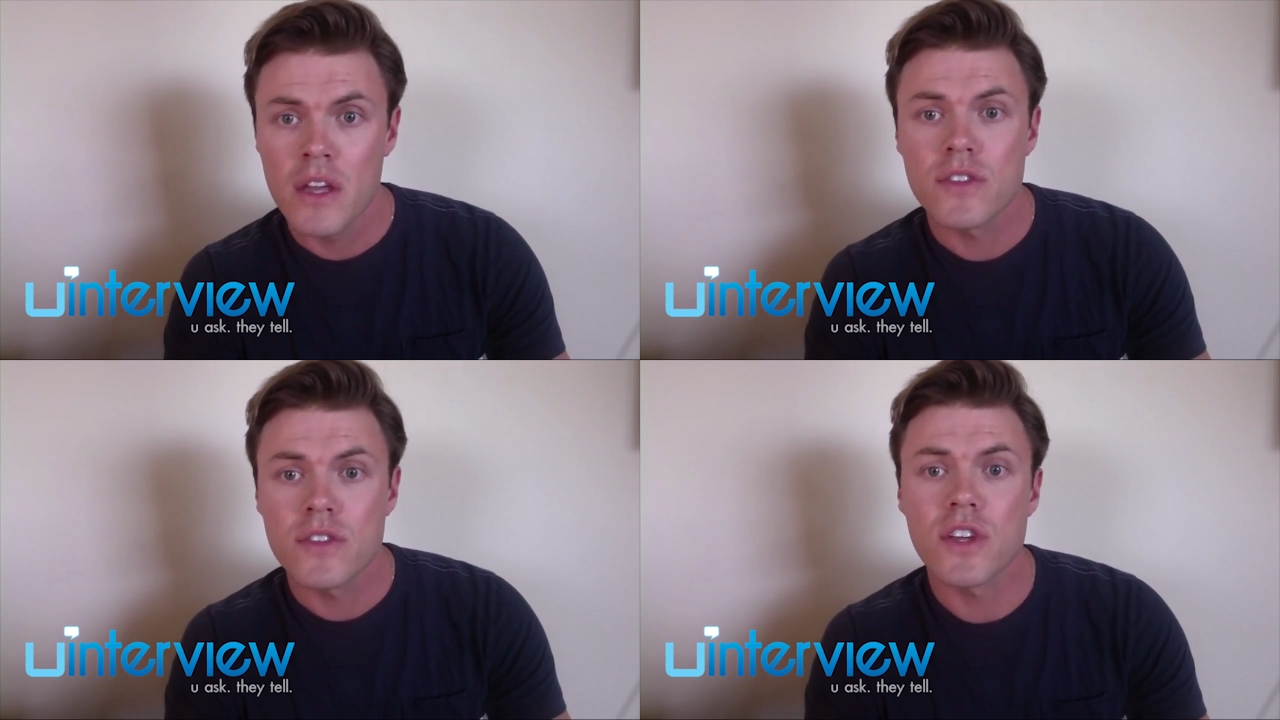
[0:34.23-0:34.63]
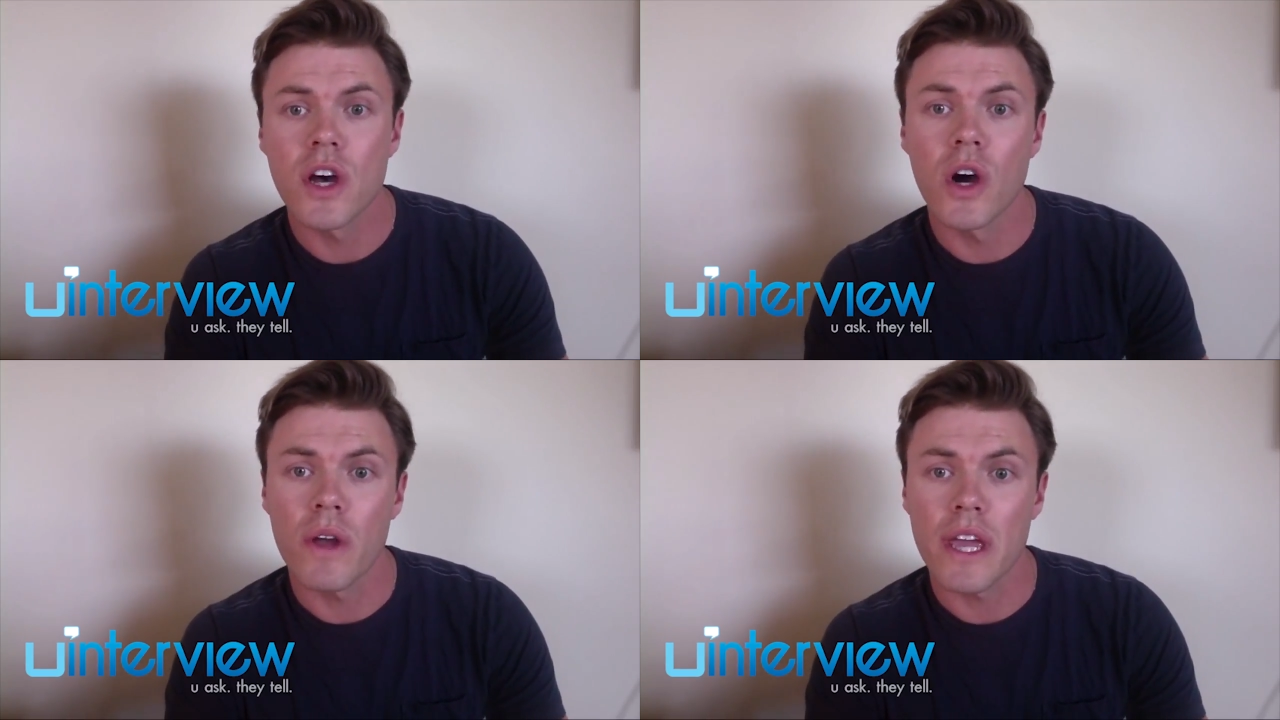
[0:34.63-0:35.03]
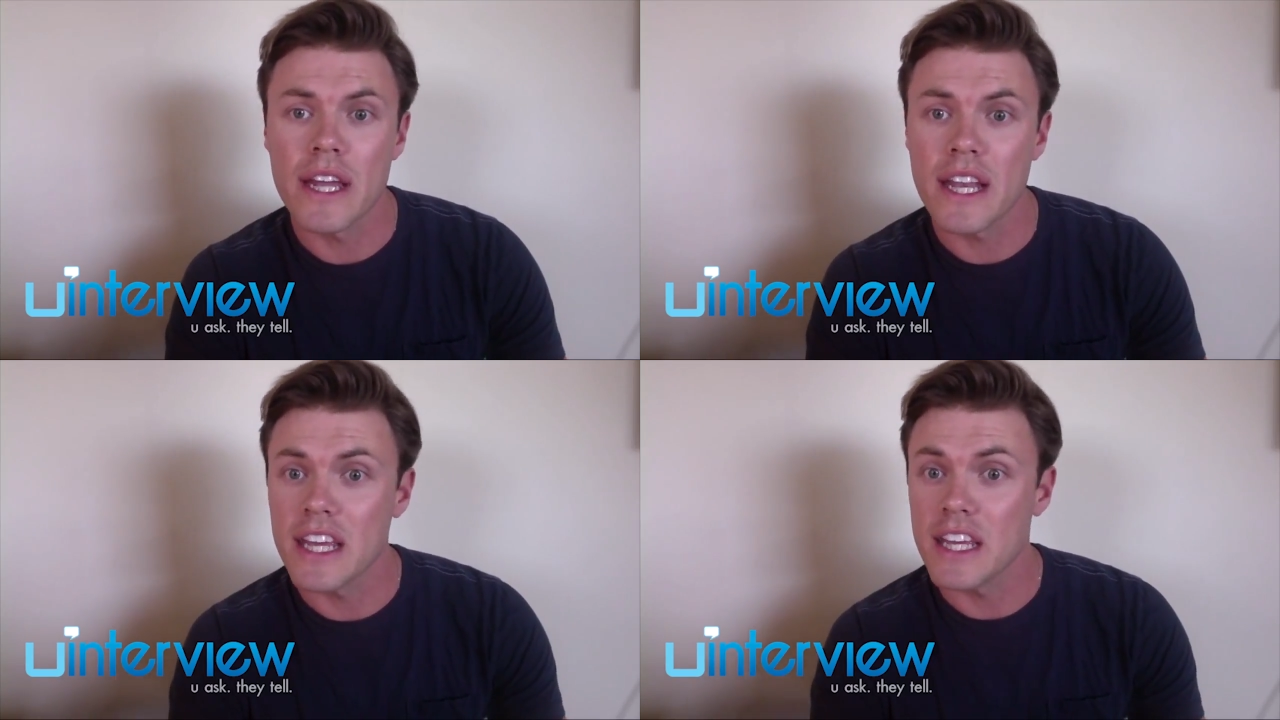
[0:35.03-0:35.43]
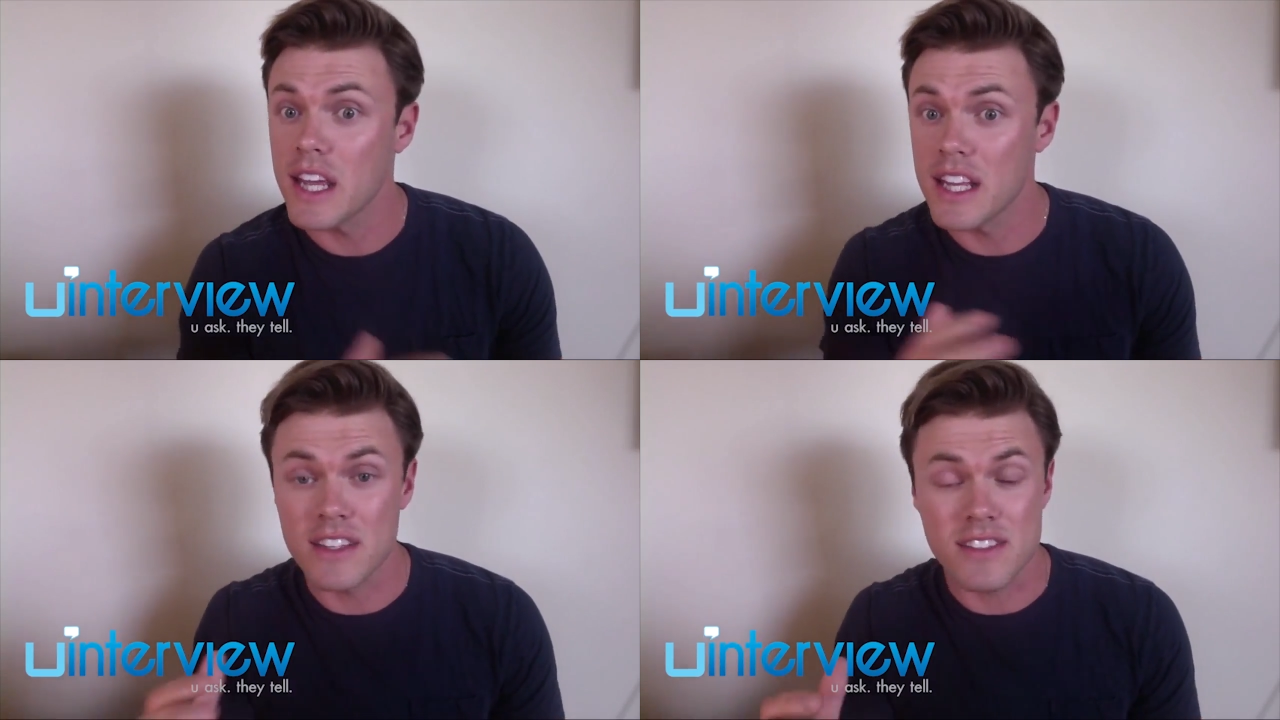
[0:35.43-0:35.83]
So it
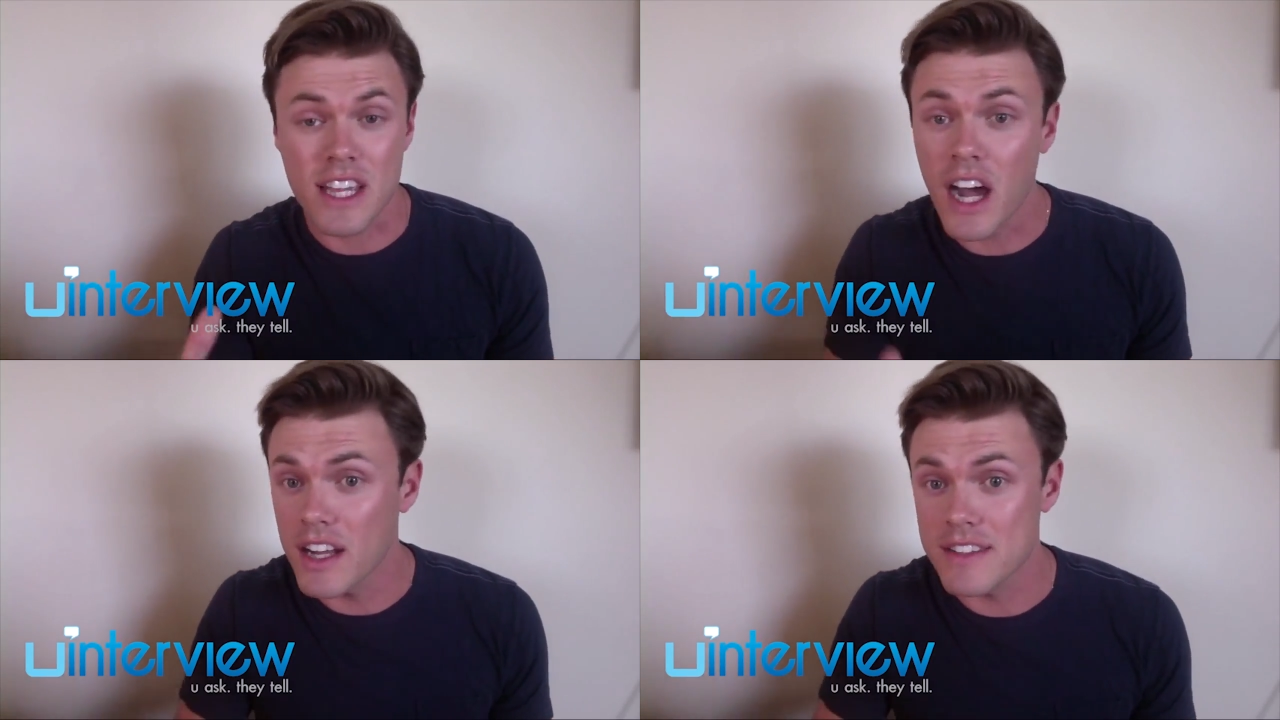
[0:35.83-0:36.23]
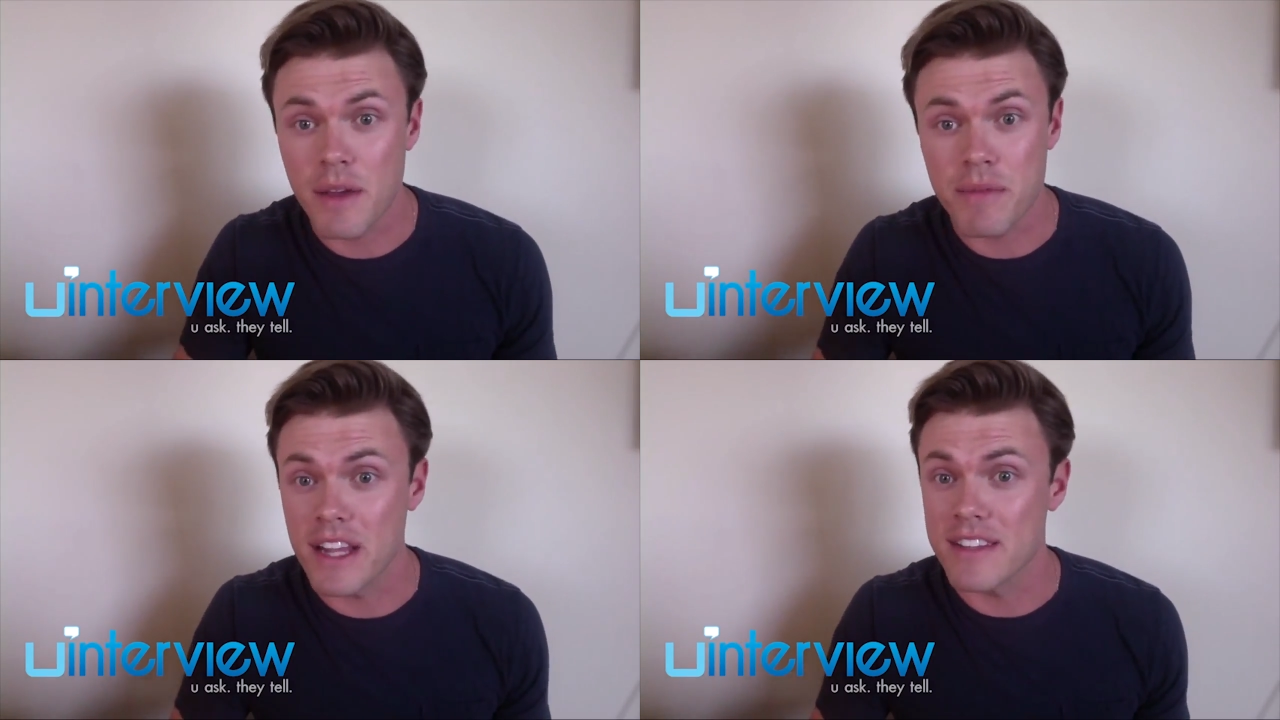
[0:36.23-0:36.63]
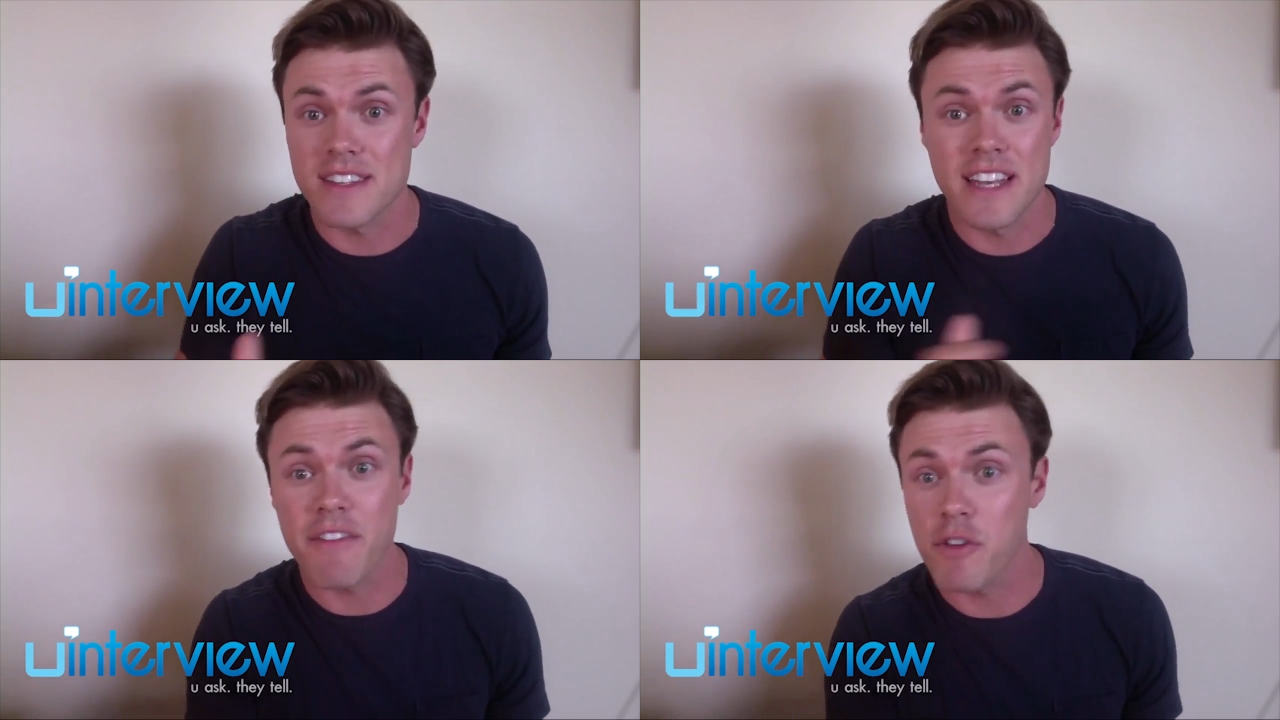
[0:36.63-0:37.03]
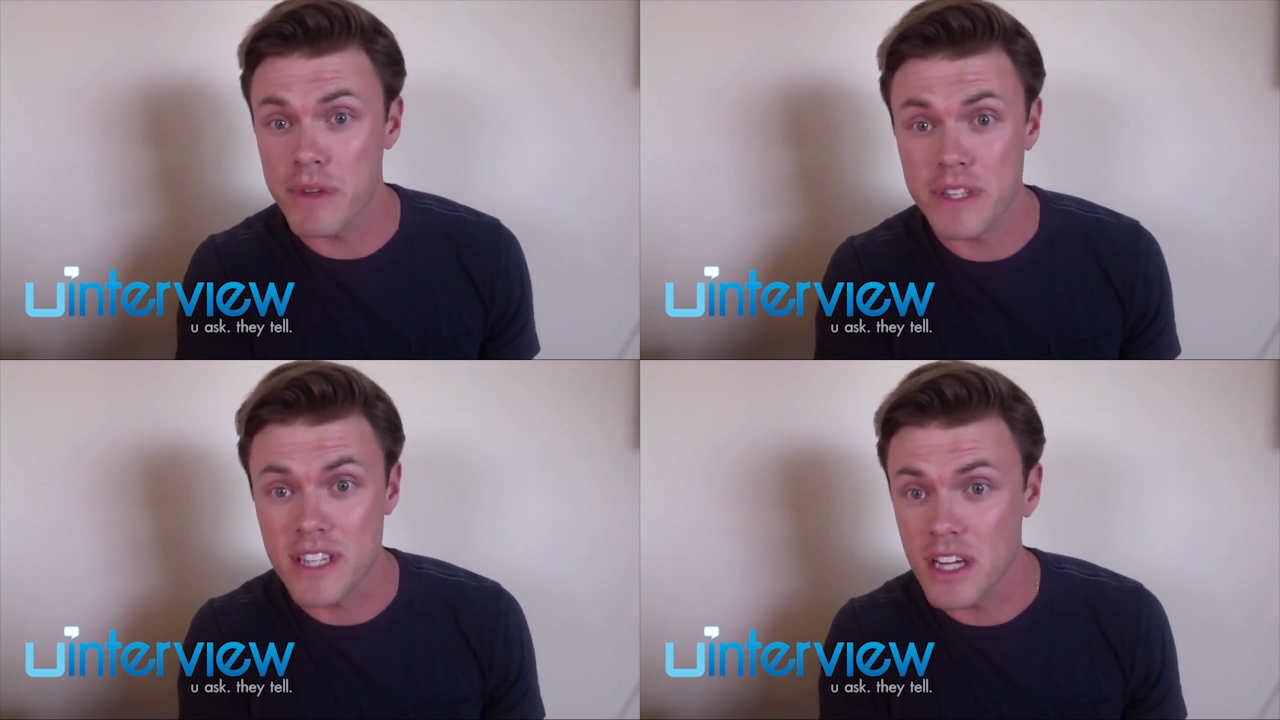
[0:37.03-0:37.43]
is a concept that has never
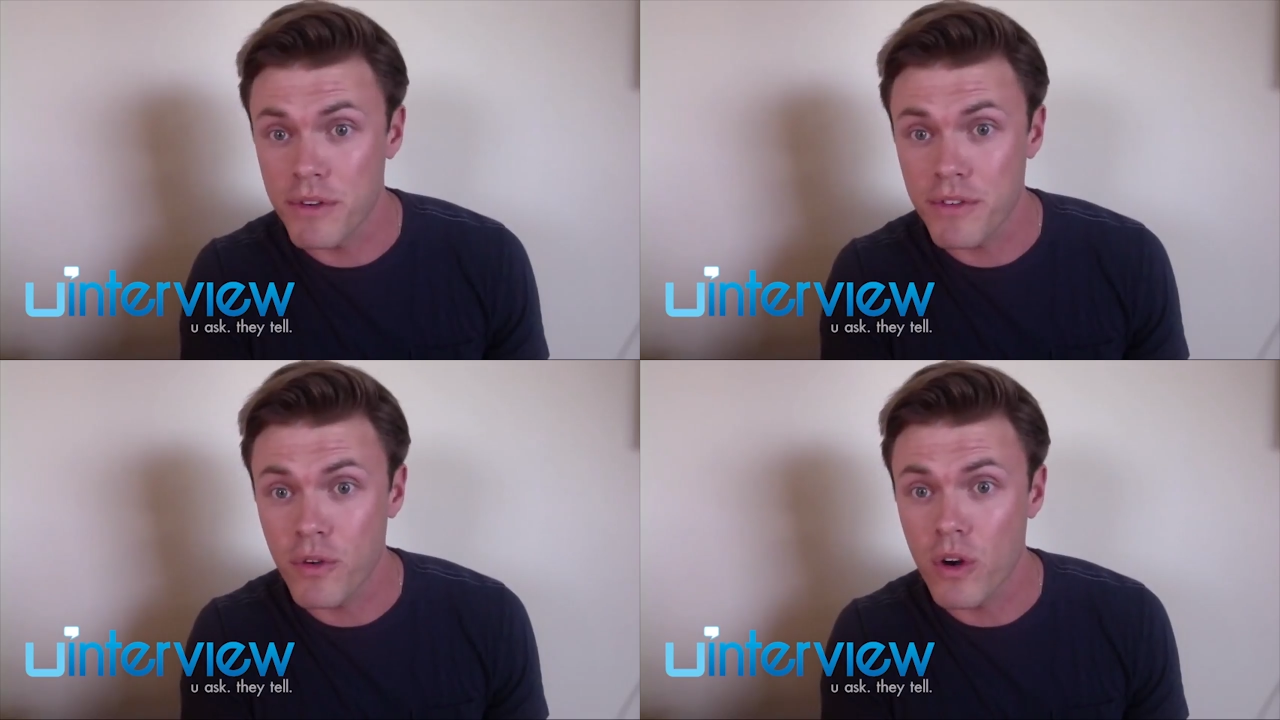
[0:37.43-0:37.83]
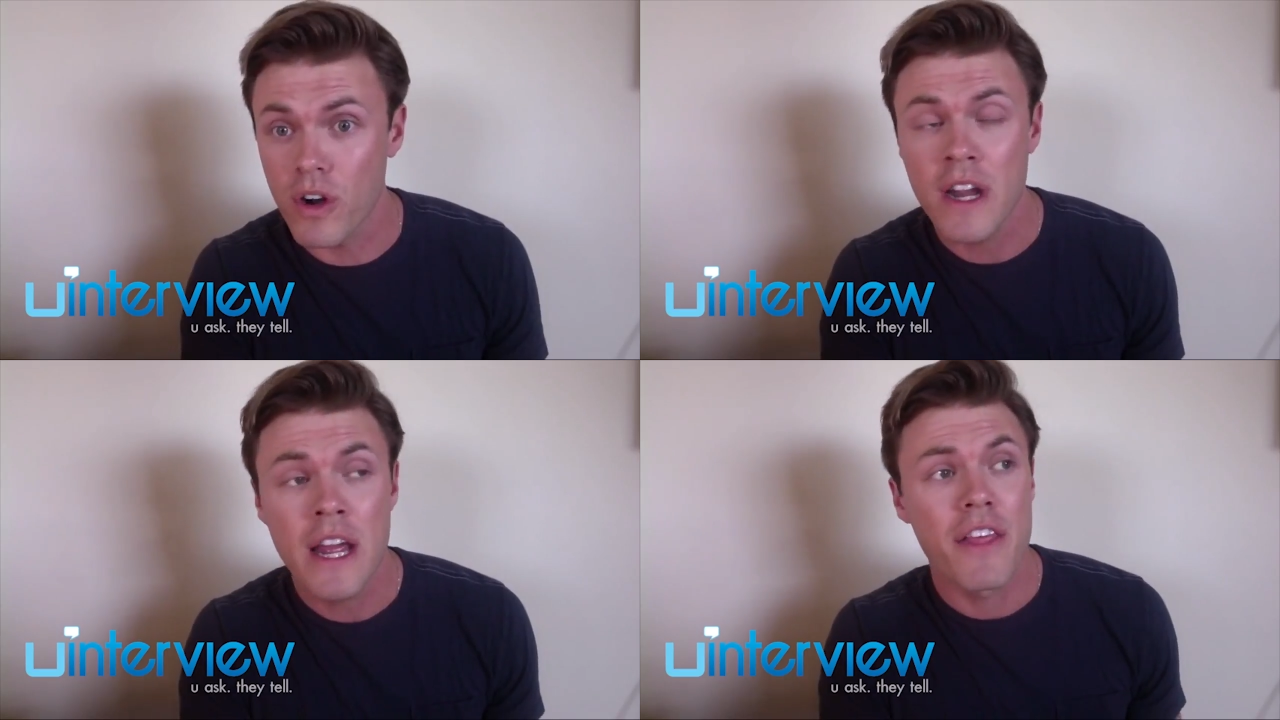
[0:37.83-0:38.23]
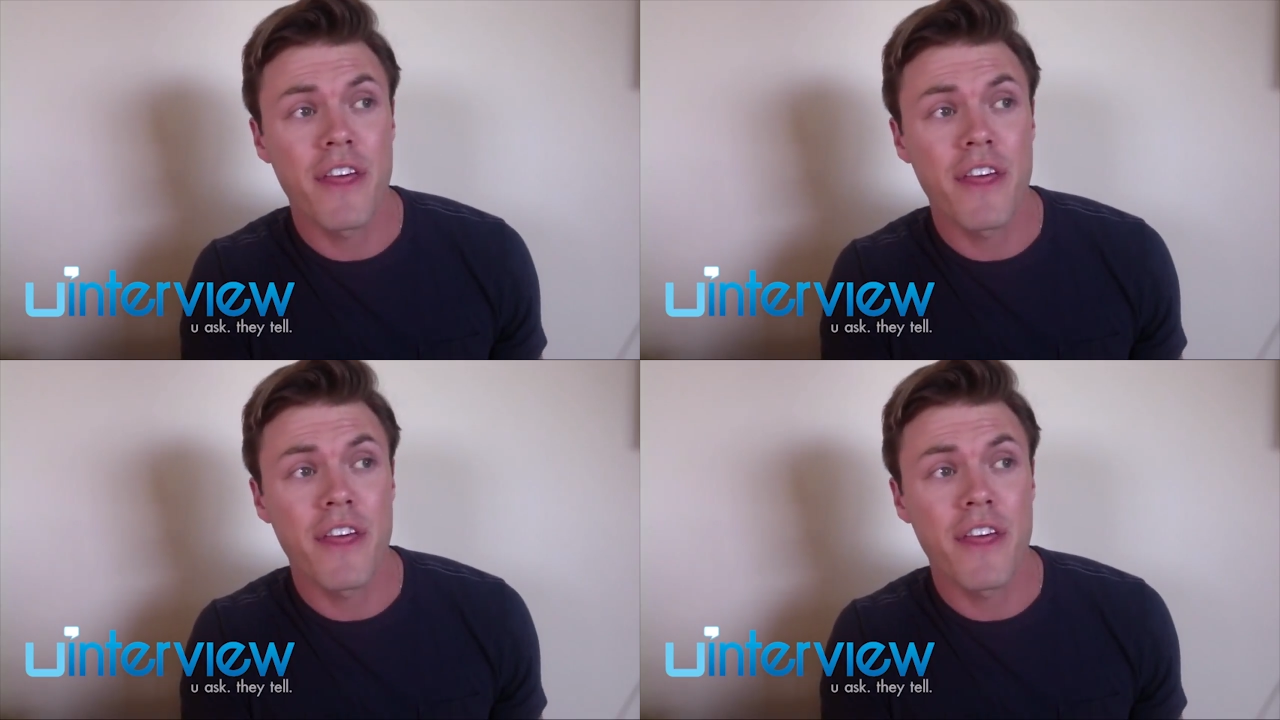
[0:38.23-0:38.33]
been done before.